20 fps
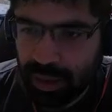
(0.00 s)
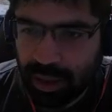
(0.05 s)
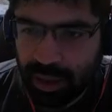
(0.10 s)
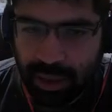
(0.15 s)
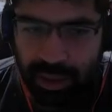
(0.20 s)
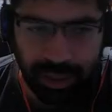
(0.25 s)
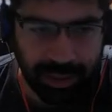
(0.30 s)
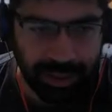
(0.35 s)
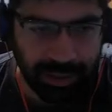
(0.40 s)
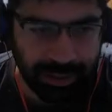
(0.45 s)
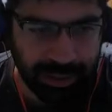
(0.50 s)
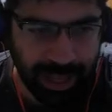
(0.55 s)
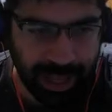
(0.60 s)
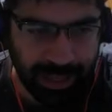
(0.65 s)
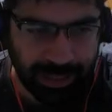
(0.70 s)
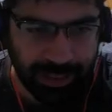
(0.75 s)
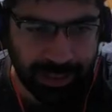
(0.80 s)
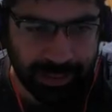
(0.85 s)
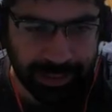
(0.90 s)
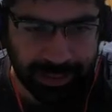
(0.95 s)
An
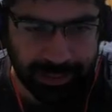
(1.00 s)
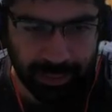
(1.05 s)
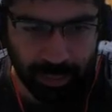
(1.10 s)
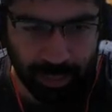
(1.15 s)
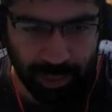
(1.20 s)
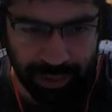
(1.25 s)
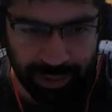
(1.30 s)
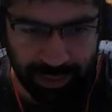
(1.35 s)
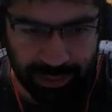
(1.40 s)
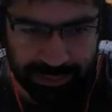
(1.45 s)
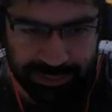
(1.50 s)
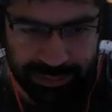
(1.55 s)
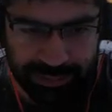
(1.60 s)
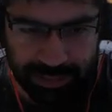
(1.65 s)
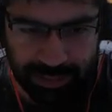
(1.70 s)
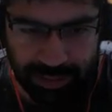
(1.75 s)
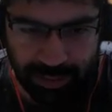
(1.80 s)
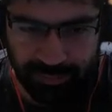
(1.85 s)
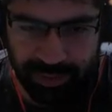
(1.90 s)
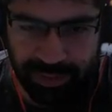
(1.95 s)
attacker can quickly
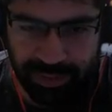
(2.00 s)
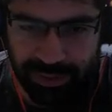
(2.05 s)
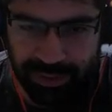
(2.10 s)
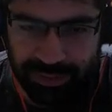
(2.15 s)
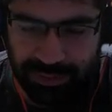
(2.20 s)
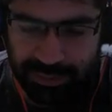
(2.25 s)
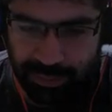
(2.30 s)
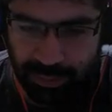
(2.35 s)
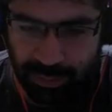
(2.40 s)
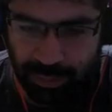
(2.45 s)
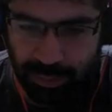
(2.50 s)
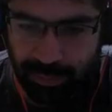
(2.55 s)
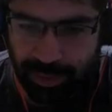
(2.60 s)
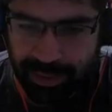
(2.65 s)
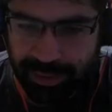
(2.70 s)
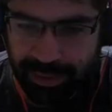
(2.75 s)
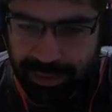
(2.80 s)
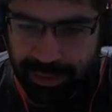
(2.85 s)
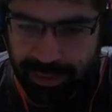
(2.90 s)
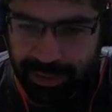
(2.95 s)
circumvent this rule by
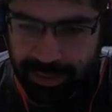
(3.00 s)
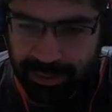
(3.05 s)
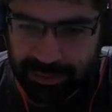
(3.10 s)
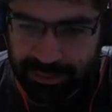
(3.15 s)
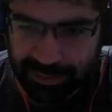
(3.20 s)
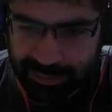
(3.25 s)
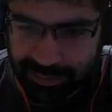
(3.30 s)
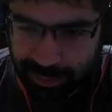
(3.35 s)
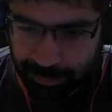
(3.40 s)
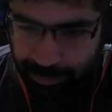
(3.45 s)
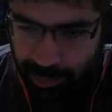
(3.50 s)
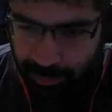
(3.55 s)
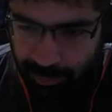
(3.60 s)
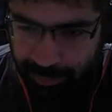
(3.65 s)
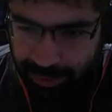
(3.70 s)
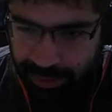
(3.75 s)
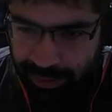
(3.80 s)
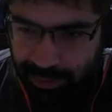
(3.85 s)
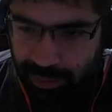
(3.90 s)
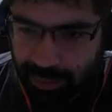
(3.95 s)
creating a
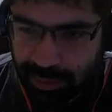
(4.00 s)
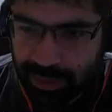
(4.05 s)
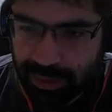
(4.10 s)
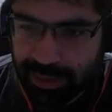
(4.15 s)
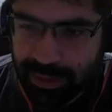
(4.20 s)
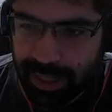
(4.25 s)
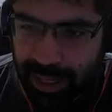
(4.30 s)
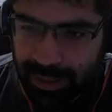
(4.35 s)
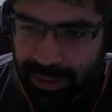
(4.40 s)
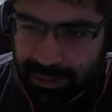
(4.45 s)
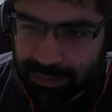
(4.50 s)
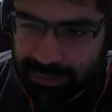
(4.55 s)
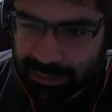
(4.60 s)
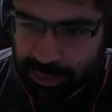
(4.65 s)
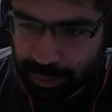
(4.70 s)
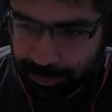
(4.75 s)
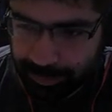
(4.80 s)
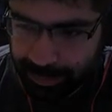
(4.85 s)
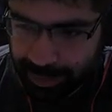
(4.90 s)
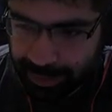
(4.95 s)
subdomain on an attacker's
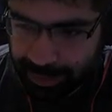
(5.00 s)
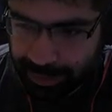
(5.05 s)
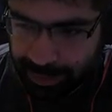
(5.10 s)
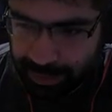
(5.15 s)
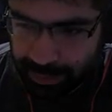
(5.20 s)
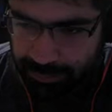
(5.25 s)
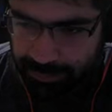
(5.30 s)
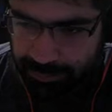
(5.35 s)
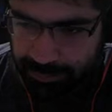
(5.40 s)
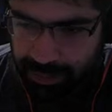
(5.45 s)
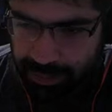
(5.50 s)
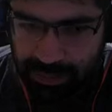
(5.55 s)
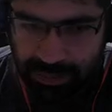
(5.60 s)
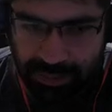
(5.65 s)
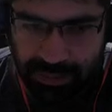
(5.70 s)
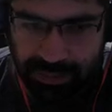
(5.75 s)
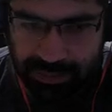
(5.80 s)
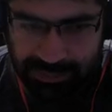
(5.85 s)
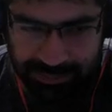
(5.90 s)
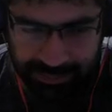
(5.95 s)
domain name,
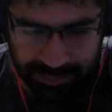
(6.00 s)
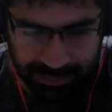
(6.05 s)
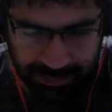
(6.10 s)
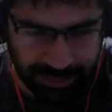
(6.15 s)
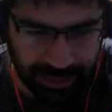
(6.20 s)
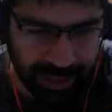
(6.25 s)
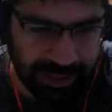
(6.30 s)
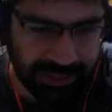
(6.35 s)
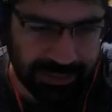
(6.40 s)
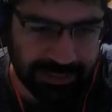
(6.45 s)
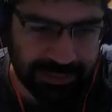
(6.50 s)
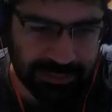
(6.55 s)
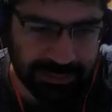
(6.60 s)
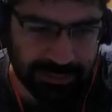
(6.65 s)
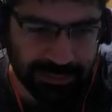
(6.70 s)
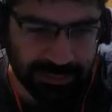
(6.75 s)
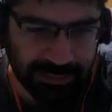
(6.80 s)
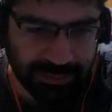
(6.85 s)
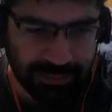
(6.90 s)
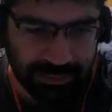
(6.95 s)
such as
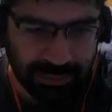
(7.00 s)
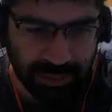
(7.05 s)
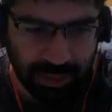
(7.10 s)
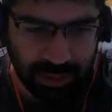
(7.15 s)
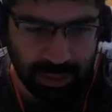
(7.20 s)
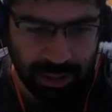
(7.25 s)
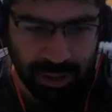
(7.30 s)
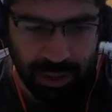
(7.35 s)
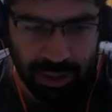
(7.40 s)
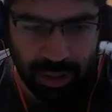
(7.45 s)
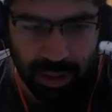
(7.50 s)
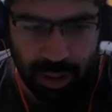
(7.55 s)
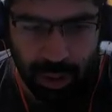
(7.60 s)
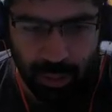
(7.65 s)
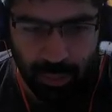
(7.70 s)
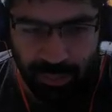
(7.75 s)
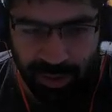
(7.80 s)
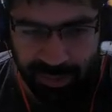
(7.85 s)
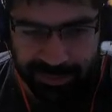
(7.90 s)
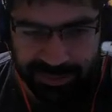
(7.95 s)

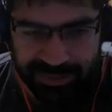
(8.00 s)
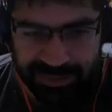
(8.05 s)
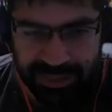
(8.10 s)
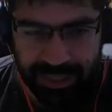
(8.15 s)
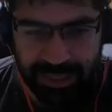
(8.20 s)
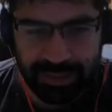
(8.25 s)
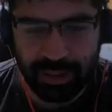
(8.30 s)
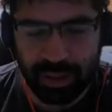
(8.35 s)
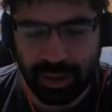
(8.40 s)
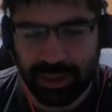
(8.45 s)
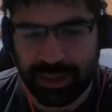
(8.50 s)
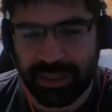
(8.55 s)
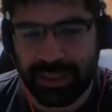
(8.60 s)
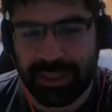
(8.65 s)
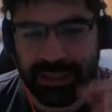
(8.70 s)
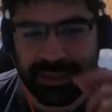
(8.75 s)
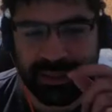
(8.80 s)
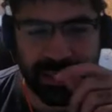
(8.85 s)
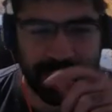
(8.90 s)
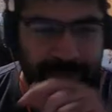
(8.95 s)

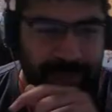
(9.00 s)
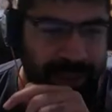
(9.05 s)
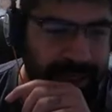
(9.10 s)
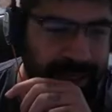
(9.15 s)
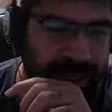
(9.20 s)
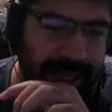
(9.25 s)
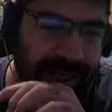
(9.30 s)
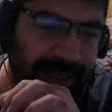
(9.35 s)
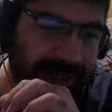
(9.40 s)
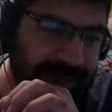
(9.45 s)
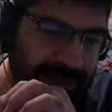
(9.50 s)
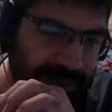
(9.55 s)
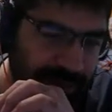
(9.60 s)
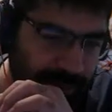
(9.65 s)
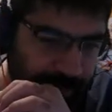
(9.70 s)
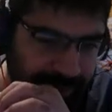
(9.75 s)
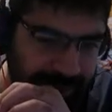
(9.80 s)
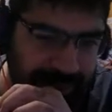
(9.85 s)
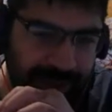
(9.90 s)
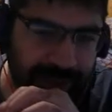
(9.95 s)
website.thm attacker's
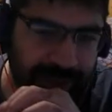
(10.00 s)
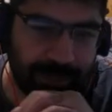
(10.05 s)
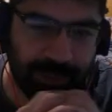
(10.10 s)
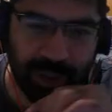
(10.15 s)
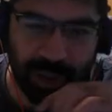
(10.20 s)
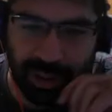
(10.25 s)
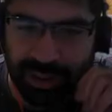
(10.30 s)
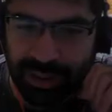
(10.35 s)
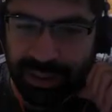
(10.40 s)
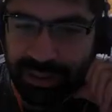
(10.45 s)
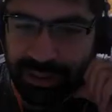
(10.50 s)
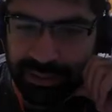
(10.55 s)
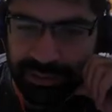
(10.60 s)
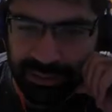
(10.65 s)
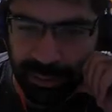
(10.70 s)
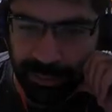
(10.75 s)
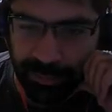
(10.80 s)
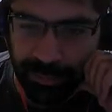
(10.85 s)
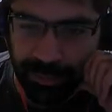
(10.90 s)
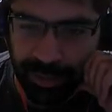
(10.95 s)
domain
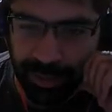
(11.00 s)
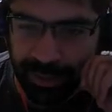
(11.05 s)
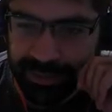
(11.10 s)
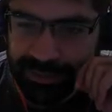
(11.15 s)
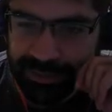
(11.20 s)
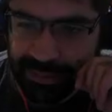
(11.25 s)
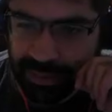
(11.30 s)
name.thm, right?